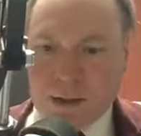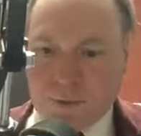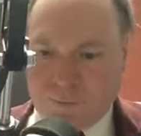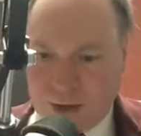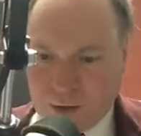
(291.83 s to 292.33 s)

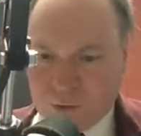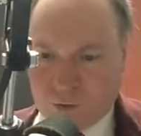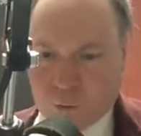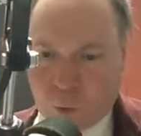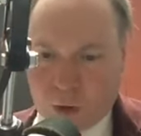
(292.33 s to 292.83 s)

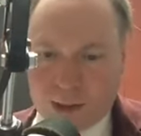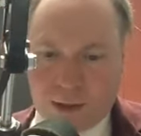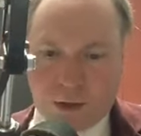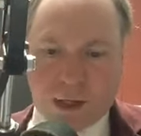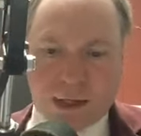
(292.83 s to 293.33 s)
Defensive
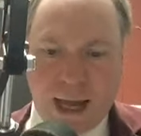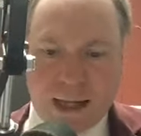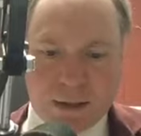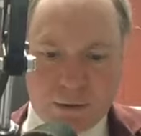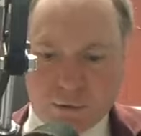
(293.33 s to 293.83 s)
coordinator
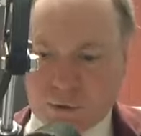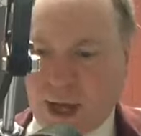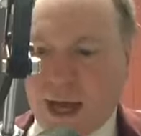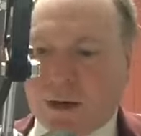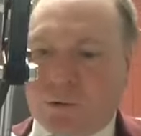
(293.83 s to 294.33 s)
Galen Scott